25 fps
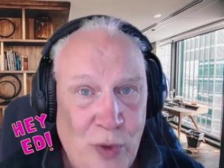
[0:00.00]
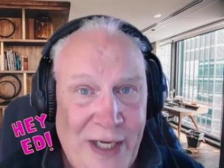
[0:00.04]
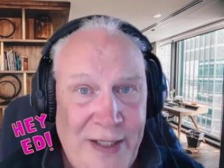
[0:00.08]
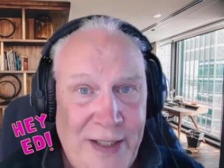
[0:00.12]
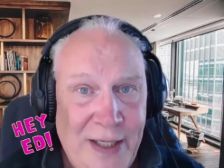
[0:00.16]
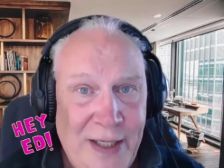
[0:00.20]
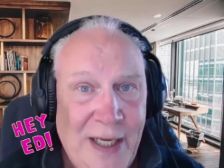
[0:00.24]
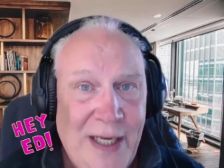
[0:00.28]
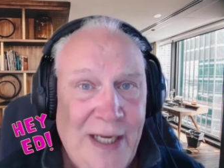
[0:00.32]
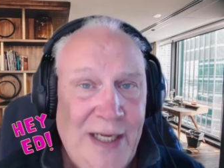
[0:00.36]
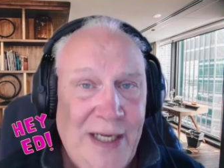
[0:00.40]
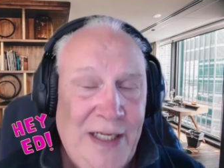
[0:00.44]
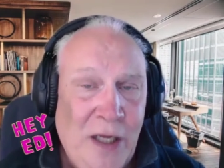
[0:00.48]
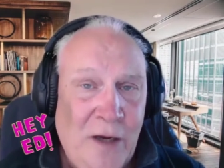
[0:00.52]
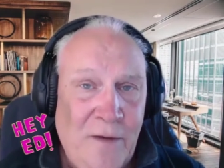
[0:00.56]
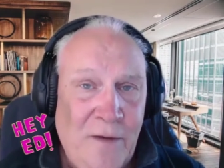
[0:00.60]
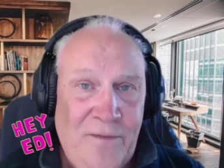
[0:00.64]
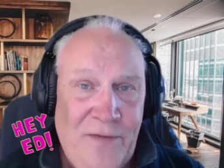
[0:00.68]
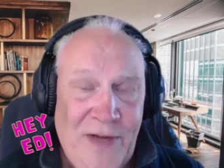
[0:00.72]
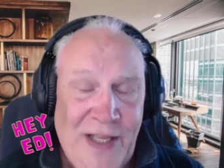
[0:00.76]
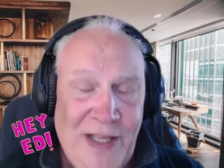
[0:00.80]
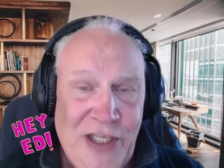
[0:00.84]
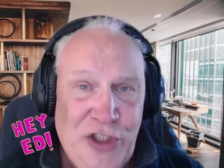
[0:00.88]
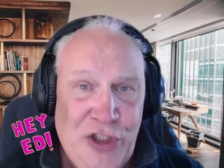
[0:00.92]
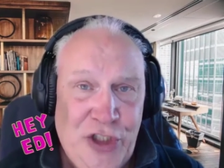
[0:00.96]
right? Now,
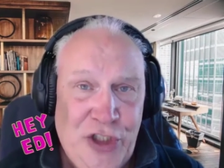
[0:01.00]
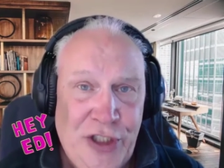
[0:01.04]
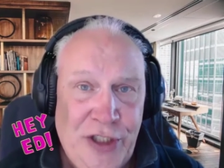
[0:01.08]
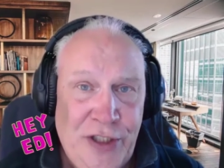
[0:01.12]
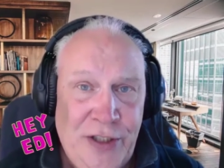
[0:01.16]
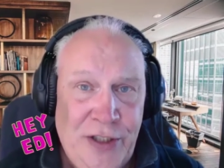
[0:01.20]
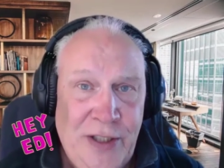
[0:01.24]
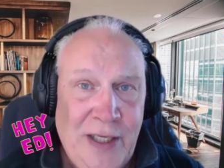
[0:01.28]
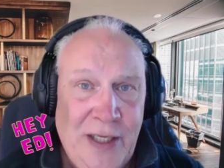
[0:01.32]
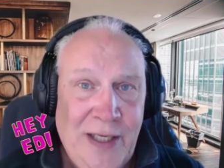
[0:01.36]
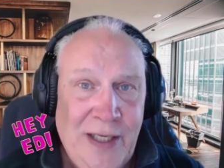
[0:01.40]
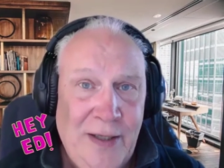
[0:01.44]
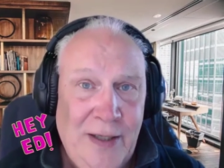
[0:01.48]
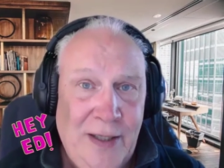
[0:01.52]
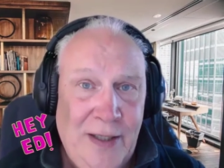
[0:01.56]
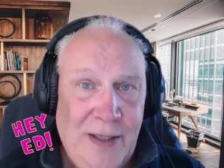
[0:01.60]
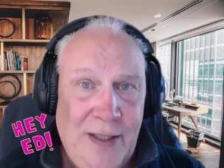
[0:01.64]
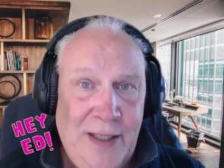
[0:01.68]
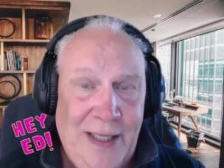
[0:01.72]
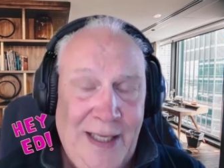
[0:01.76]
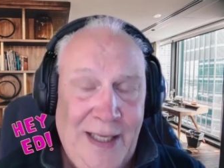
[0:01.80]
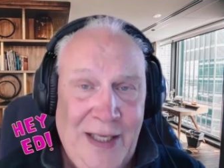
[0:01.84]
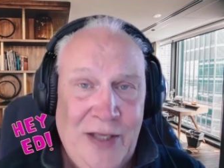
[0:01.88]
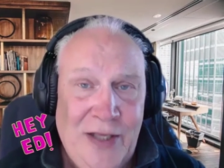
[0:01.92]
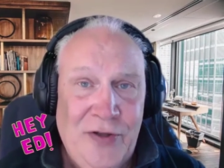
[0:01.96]
inflation
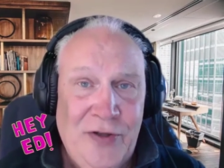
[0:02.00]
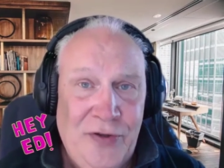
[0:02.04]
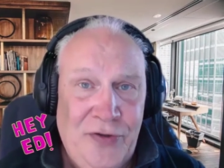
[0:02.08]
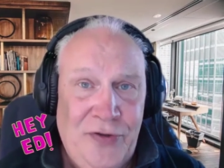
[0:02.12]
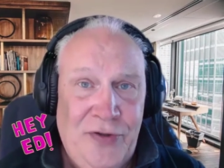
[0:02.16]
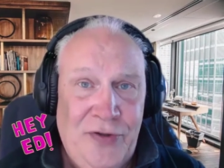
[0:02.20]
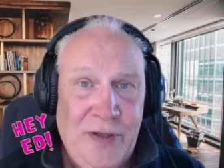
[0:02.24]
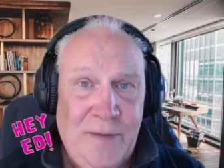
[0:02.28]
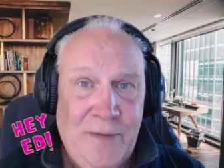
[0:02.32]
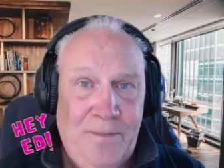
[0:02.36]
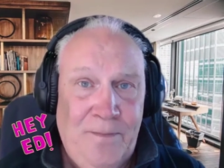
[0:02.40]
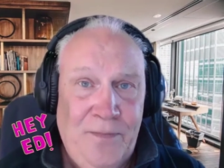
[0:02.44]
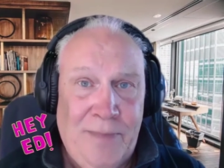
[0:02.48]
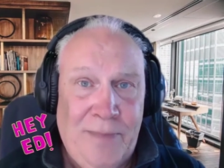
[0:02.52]
is,